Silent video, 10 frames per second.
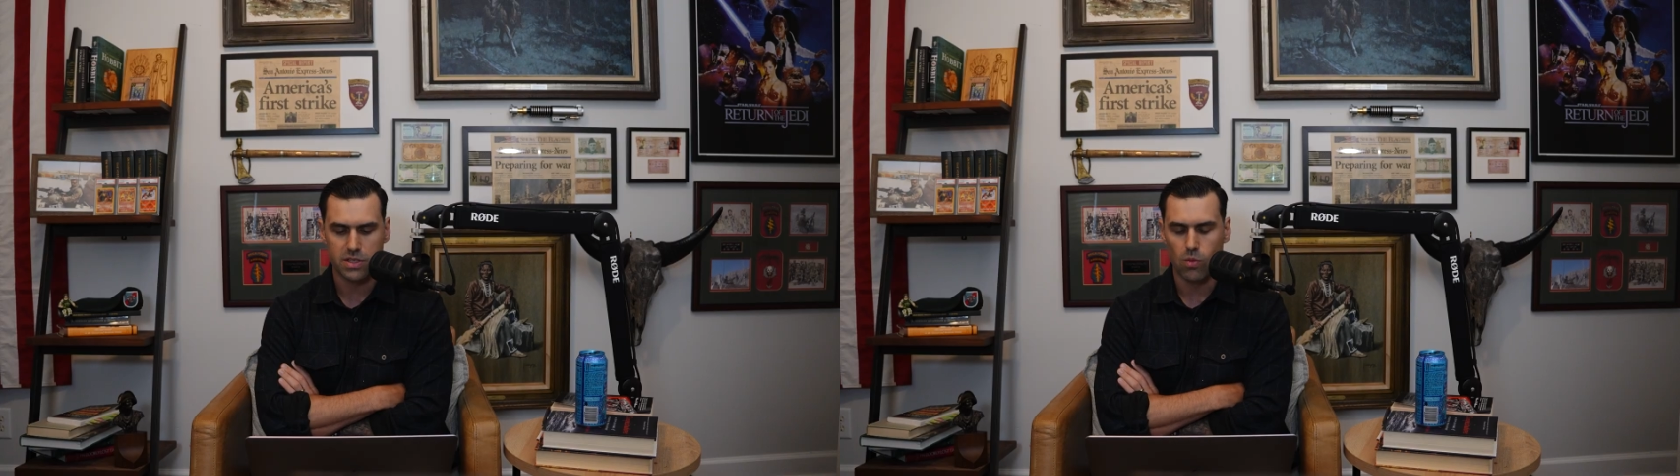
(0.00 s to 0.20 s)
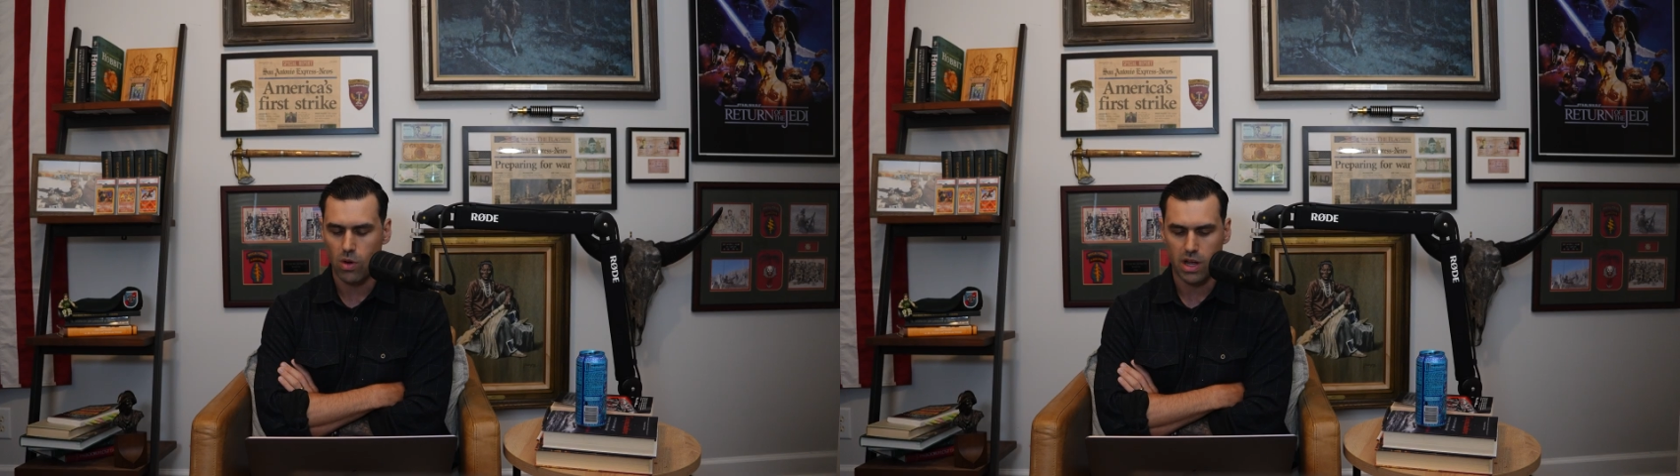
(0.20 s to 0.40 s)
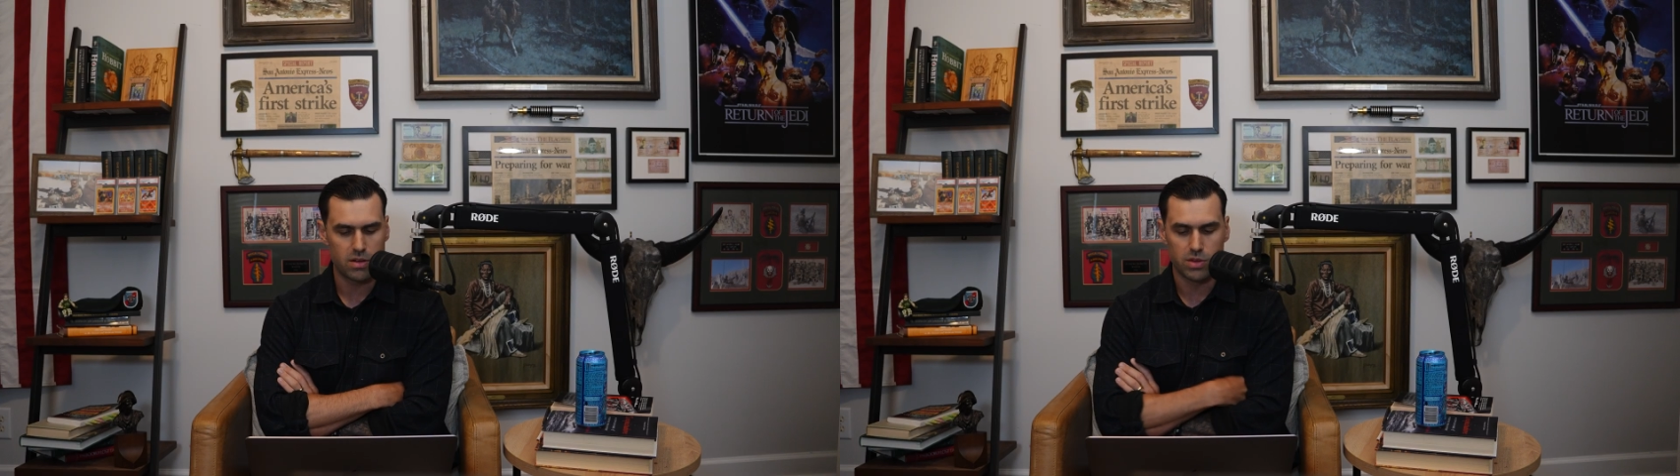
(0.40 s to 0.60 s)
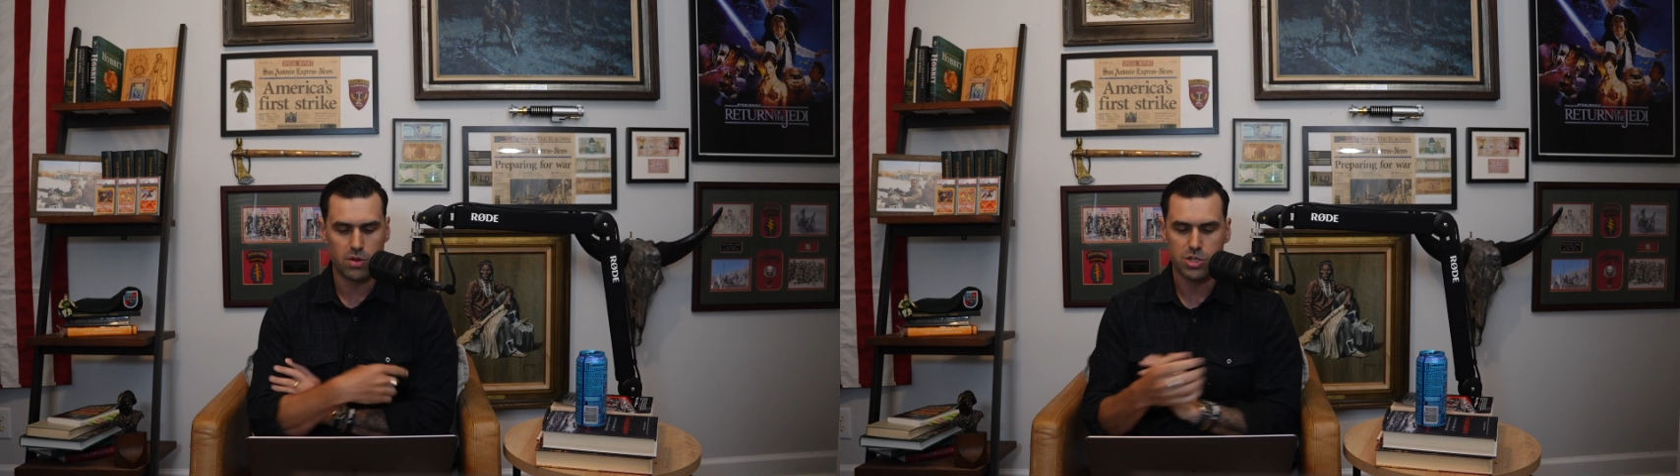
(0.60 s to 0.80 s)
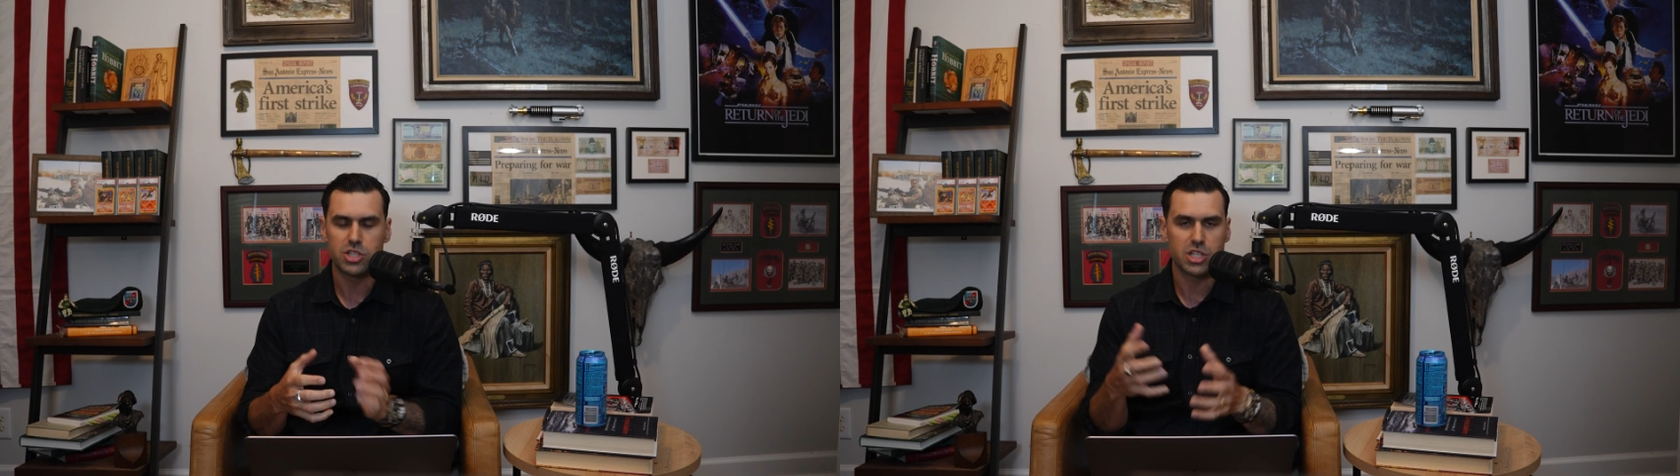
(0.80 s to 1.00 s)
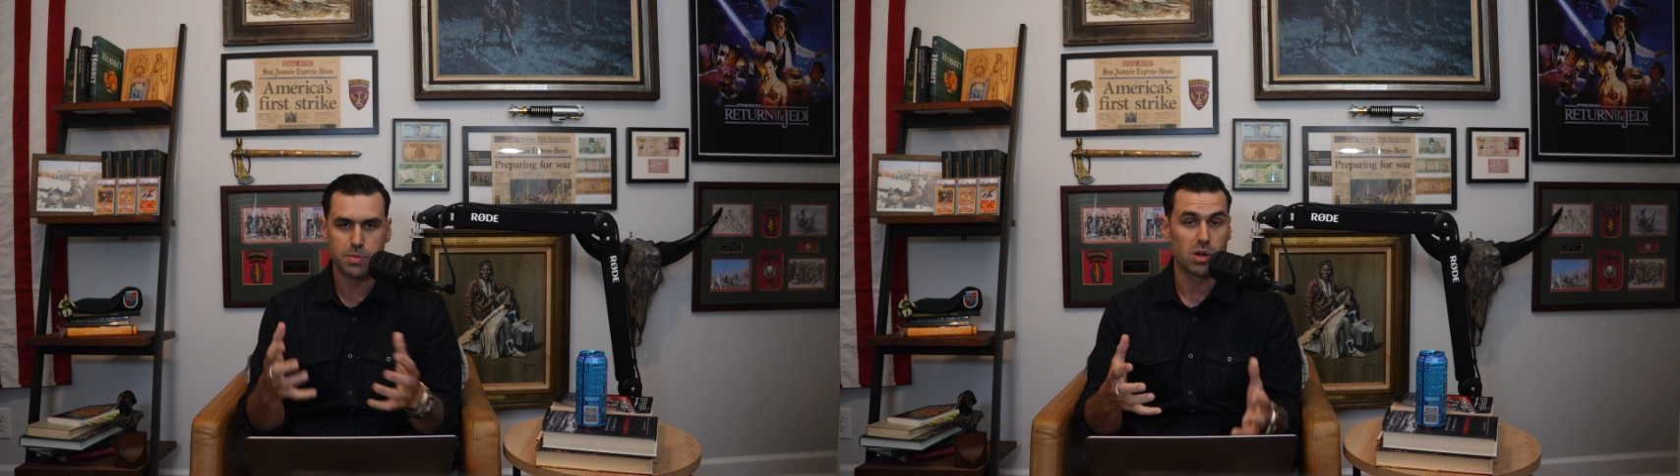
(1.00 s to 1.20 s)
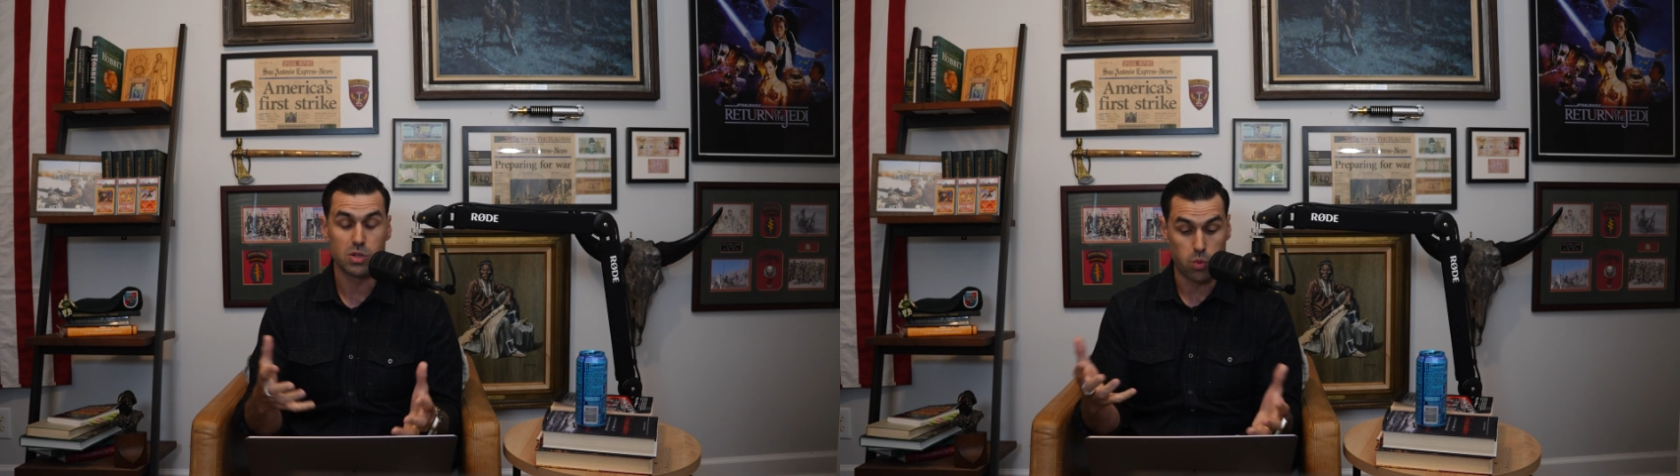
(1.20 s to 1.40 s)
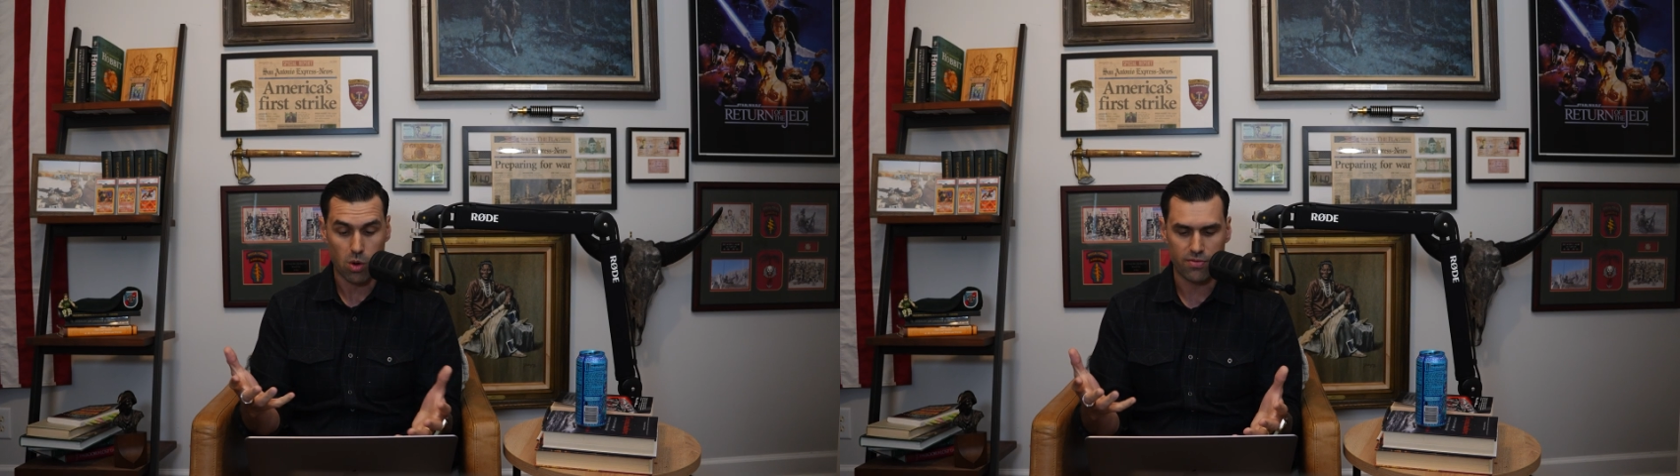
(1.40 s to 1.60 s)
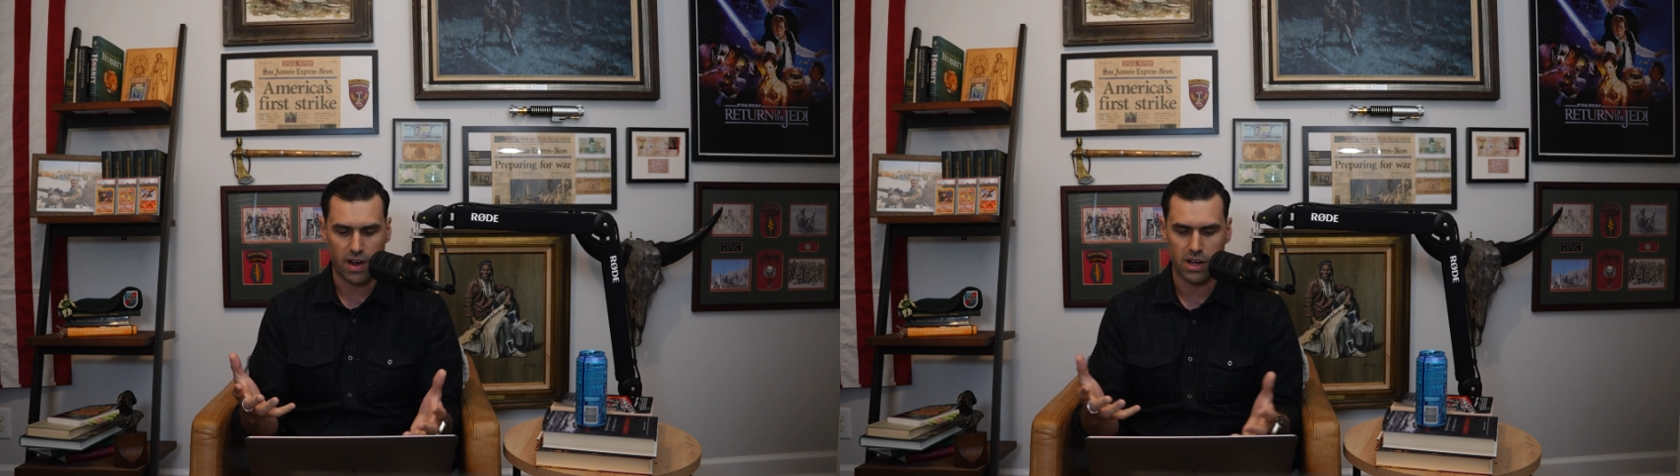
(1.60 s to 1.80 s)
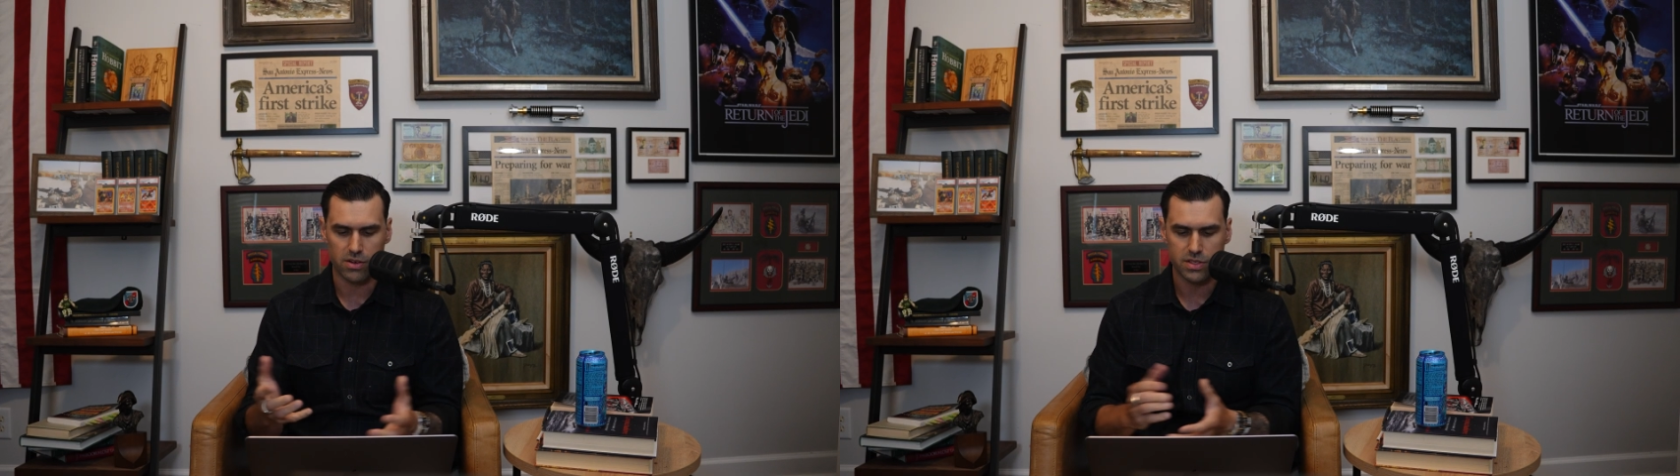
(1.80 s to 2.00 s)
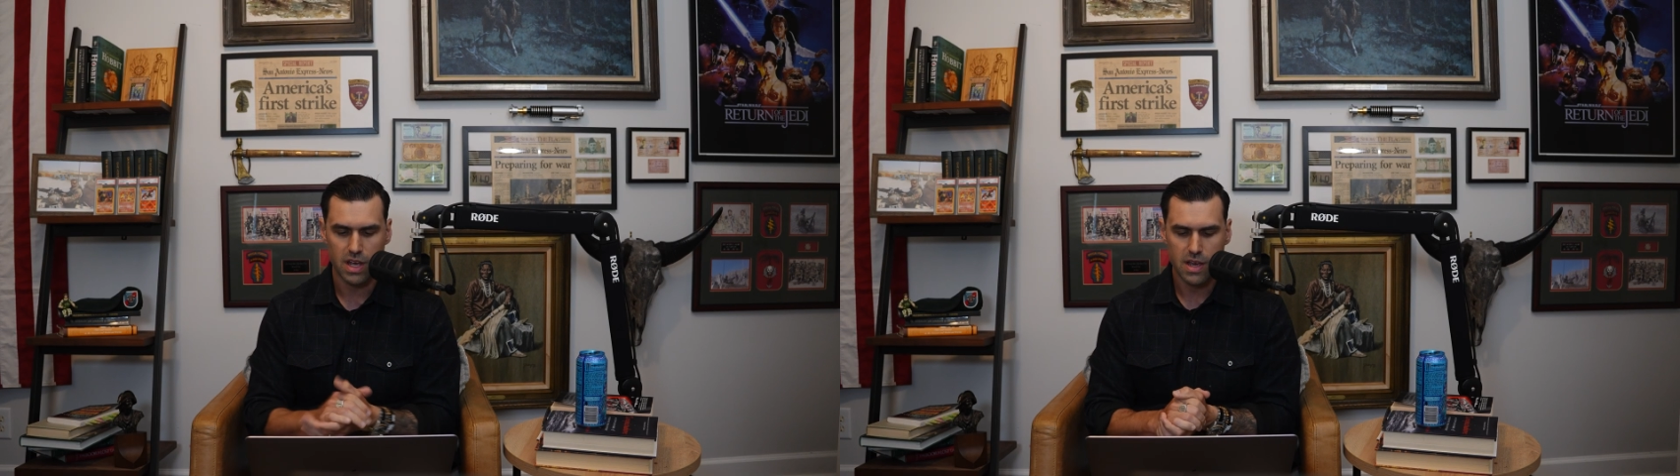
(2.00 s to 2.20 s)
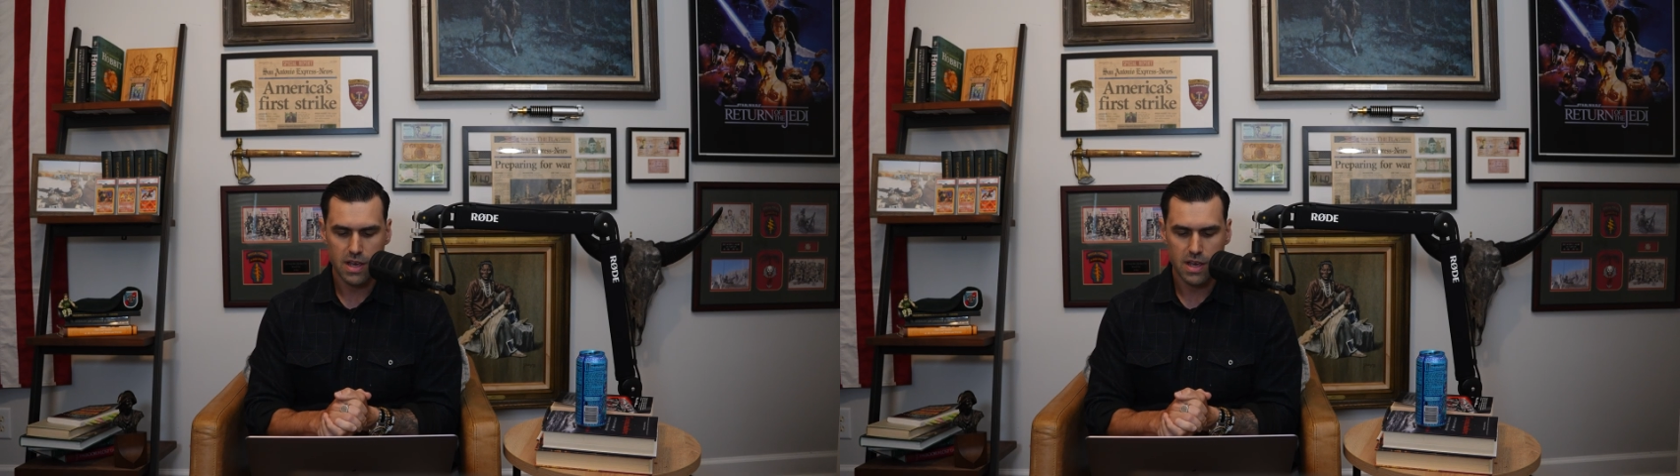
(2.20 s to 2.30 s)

and they were just experienced warfighters.